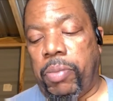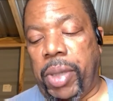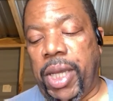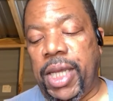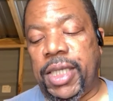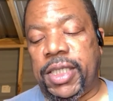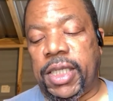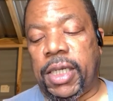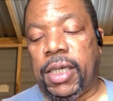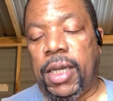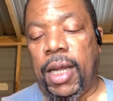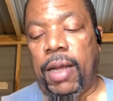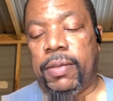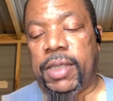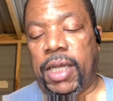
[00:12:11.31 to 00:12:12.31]
Peace and
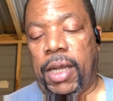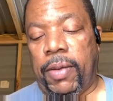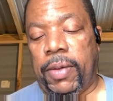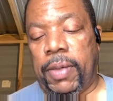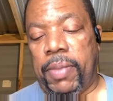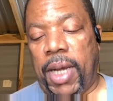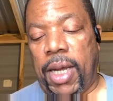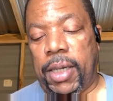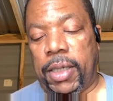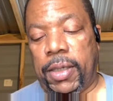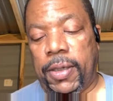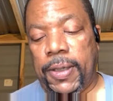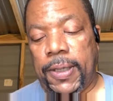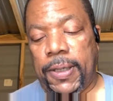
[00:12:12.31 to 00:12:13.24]
love to everybody.